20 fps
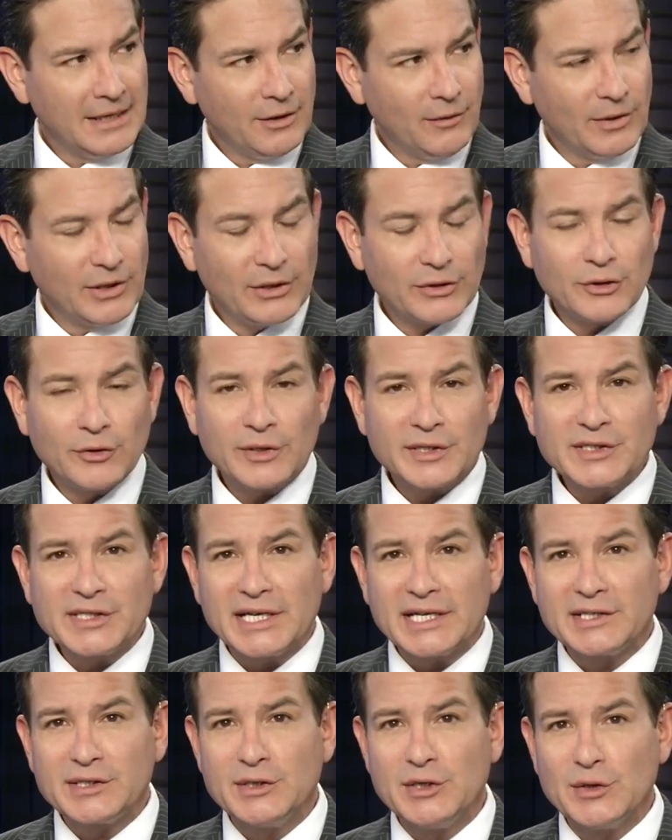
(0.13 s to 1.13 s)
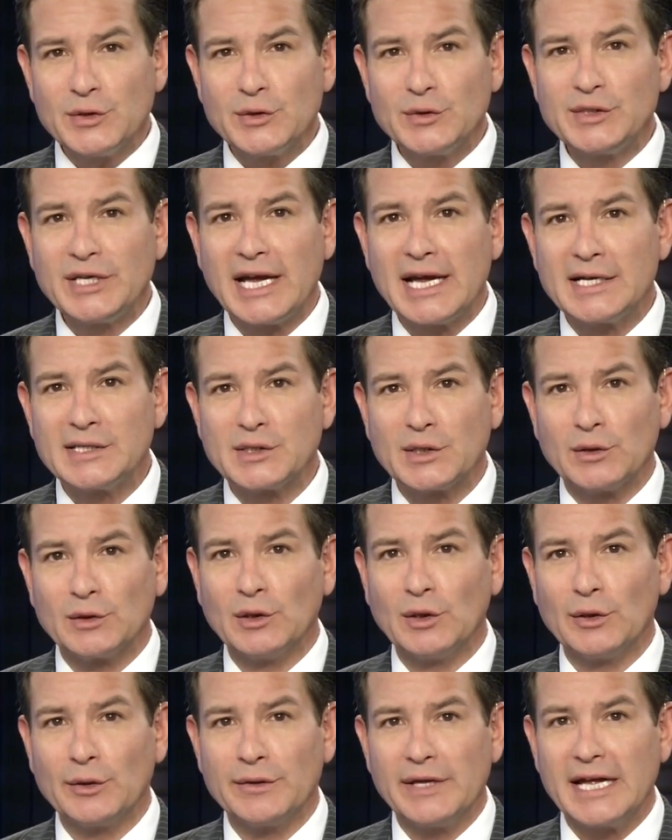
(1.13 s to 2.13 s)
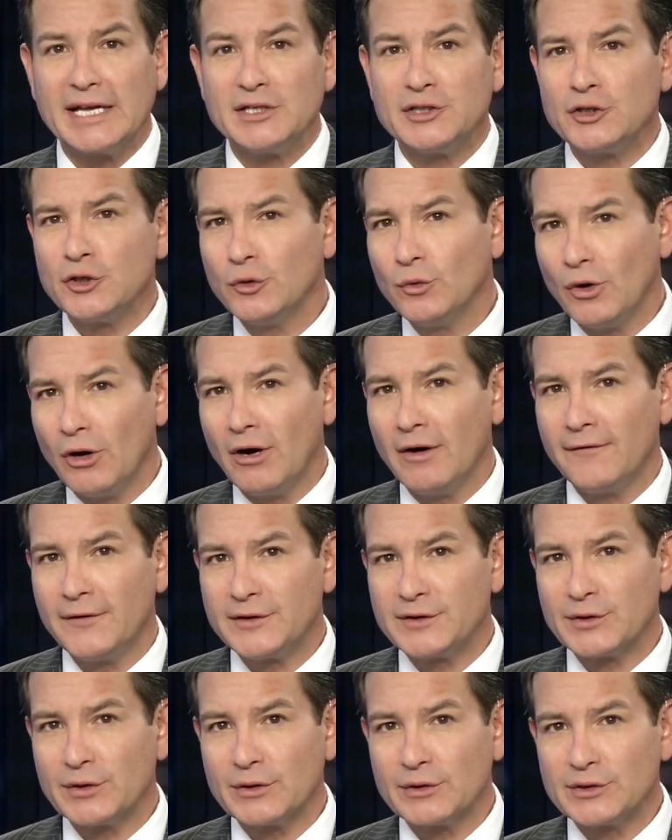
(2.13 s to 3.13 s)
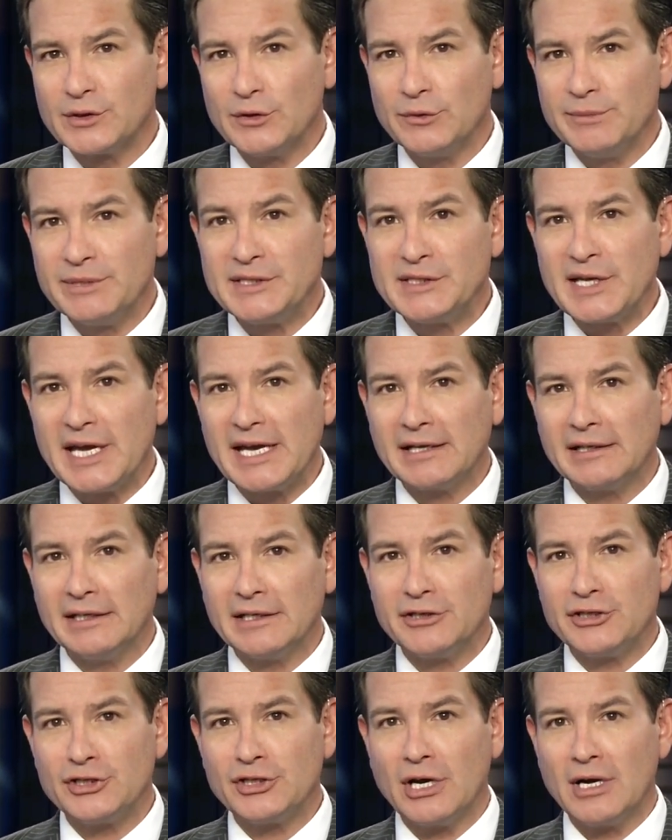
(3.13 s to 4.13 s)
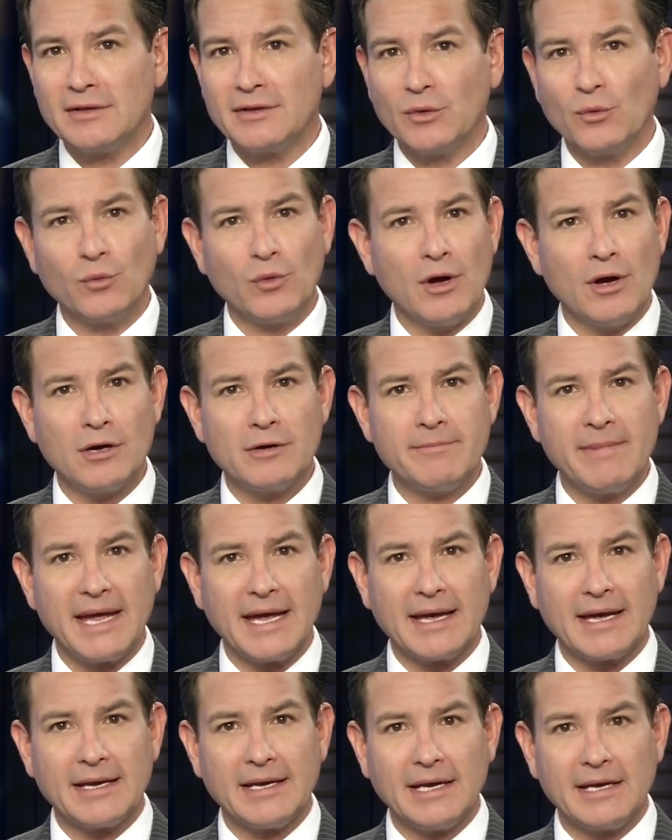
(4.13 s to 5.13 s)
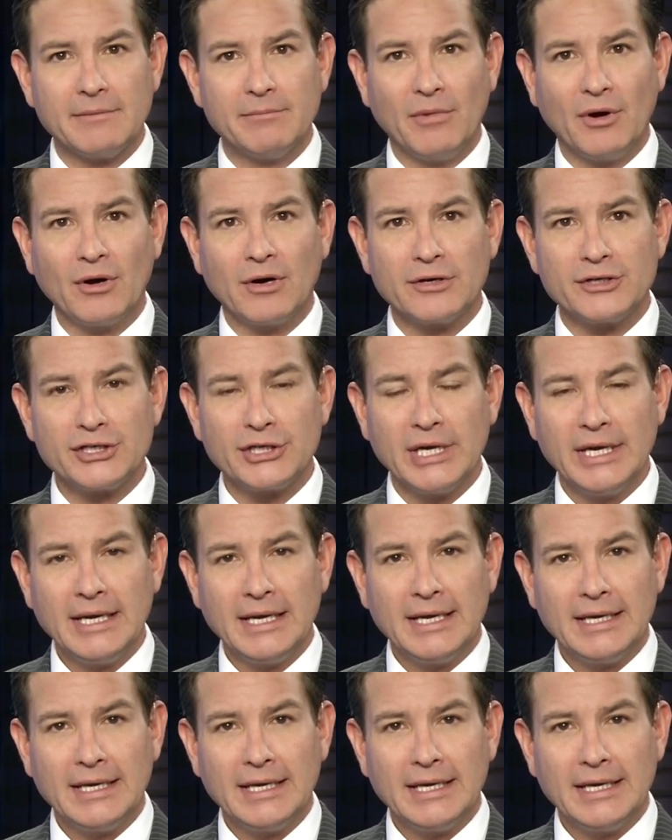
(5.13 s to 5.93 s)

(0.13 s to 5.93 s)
Well, KRIS 6 News has learned that two officers who mistakenly shot the wrong man in March